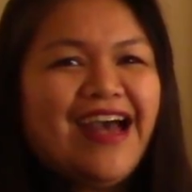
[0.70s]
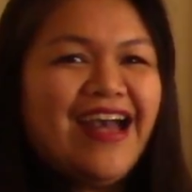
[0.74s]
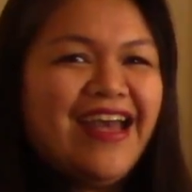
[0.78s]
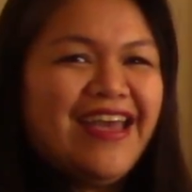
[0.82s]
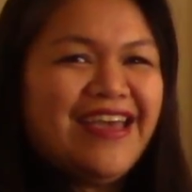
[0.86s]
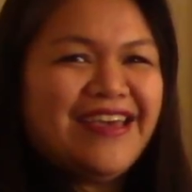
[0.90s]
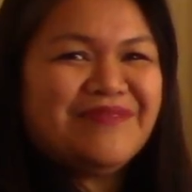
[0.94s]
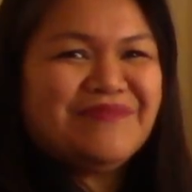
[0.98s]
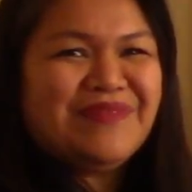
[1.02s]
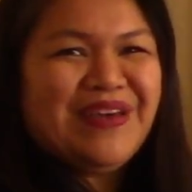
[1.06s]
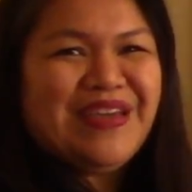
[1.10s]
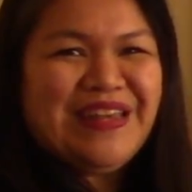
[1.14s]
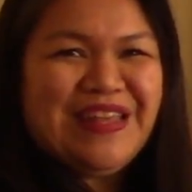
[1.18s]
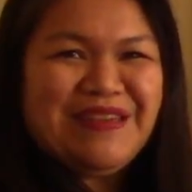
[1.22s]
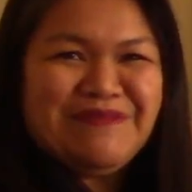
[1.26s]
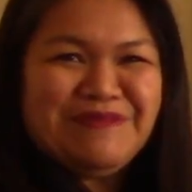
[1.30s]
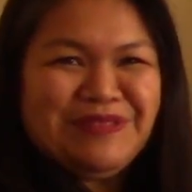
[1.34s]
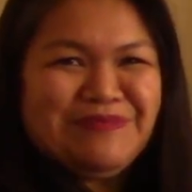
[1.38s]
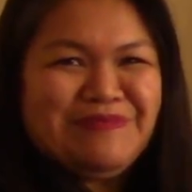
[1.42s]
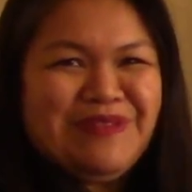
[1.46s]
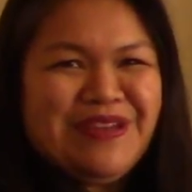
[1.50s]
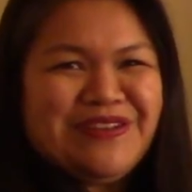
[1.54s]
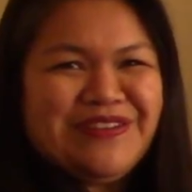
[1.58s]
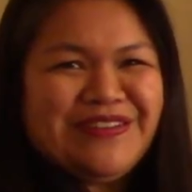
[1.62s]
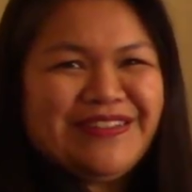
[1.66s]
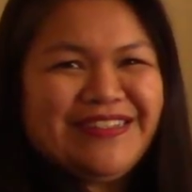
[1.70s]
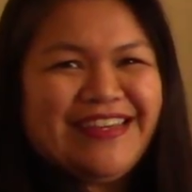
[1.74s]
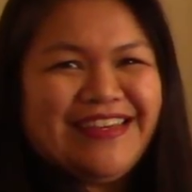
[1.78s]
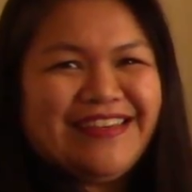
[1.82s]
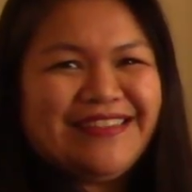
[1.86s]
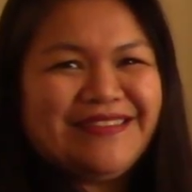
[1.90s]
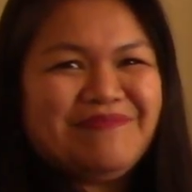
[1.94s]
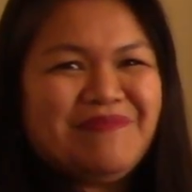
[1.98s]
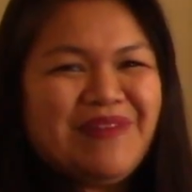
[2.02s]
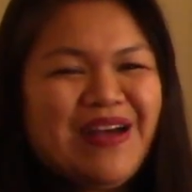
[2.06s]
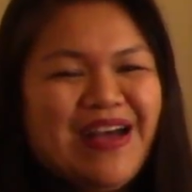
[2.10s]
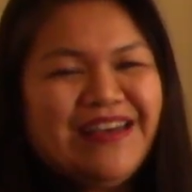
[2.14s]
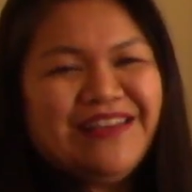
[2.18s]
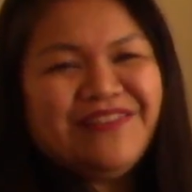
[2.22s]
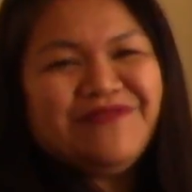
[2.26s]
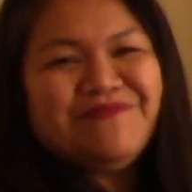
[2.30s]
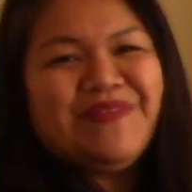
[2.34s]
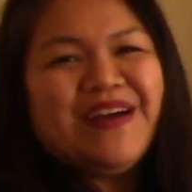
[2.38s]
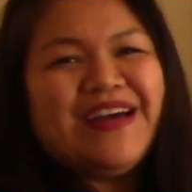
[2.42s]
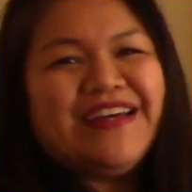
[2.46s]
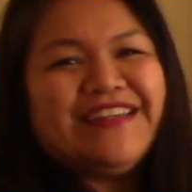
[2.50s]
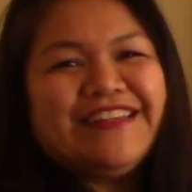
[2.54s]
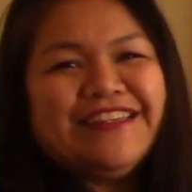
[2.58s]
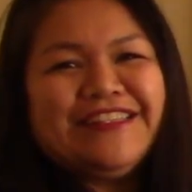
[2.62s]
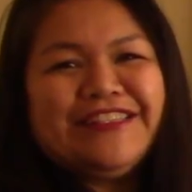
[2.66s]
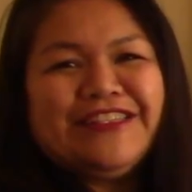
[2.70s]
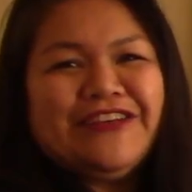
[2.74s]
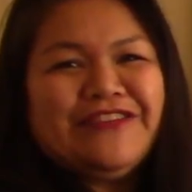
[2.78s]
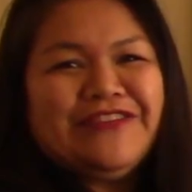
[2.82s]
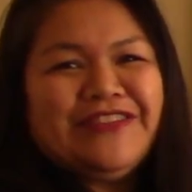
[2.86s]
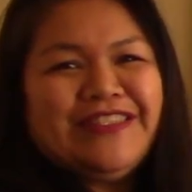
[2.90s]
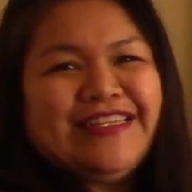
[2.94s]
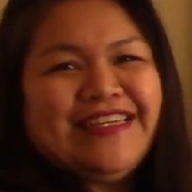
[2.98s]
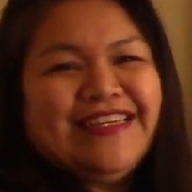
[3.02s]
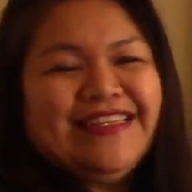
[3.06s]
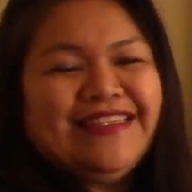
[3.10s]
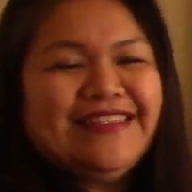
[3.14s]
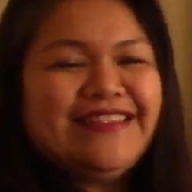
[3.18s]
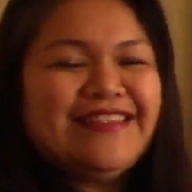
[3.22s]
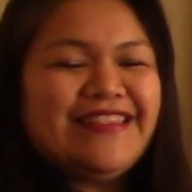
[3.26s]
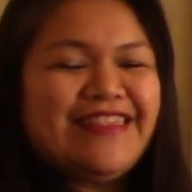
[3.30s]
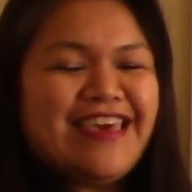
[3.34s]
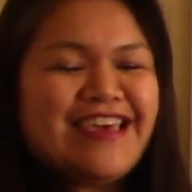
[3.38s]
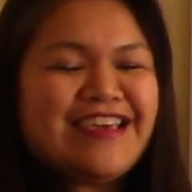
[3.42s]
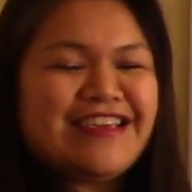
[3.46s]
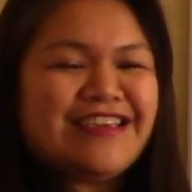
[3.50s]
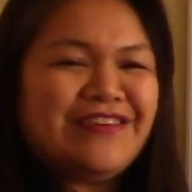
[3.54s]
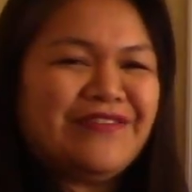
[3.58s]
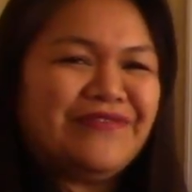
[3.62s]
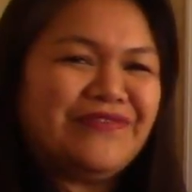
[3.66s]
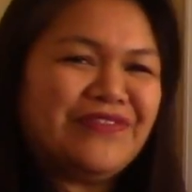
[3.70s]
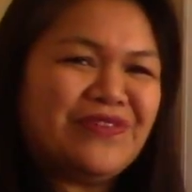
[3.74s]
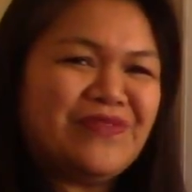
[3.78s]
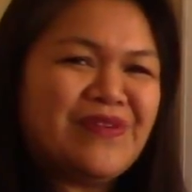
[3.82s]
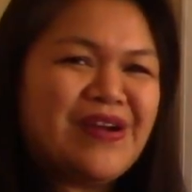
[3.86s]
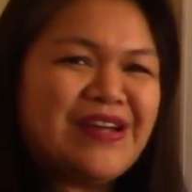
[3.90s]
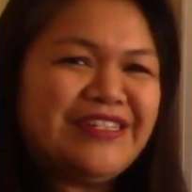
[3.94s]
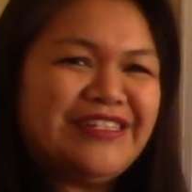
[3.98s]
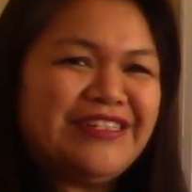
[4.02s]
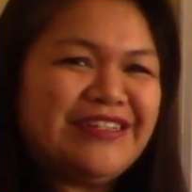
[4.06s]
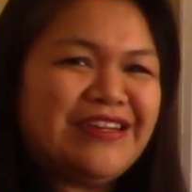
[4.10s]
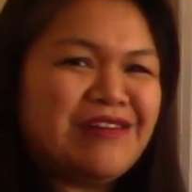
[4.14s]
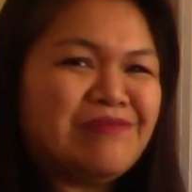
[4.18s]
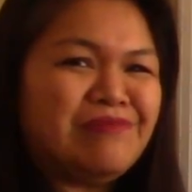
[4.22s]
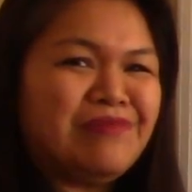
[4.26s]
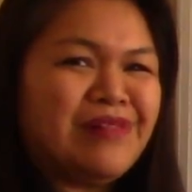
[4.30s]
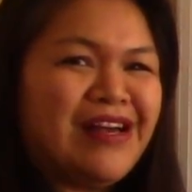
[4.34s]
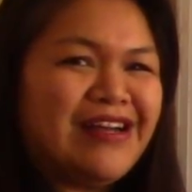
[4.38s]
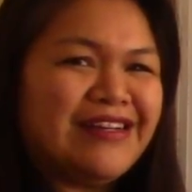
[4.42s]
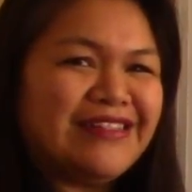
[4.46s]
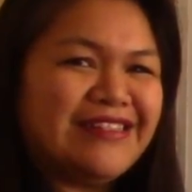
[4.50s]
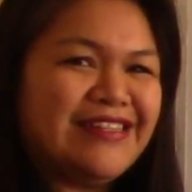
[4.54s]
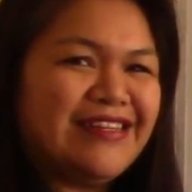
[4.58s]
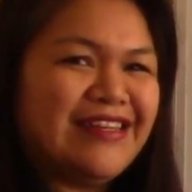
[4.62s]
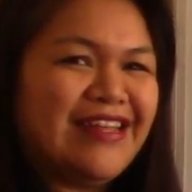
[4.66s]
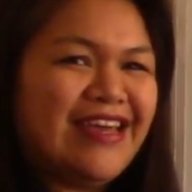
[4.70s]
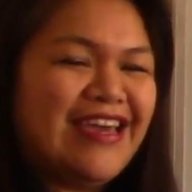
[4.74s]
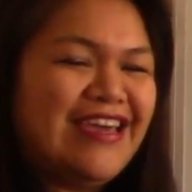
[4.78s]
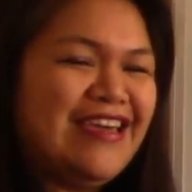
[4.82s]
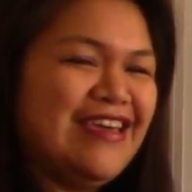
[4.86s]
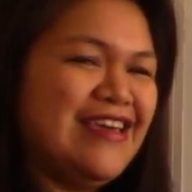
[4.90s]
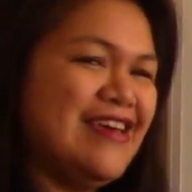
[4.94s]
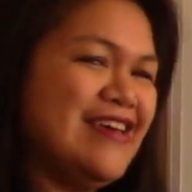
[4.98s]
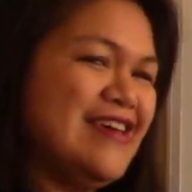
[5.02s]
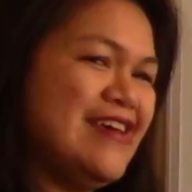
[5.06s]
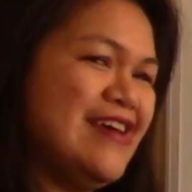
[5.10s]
Hi, my name is Mara Tasbot of Bot & Associates. Thank you for watching our blog today.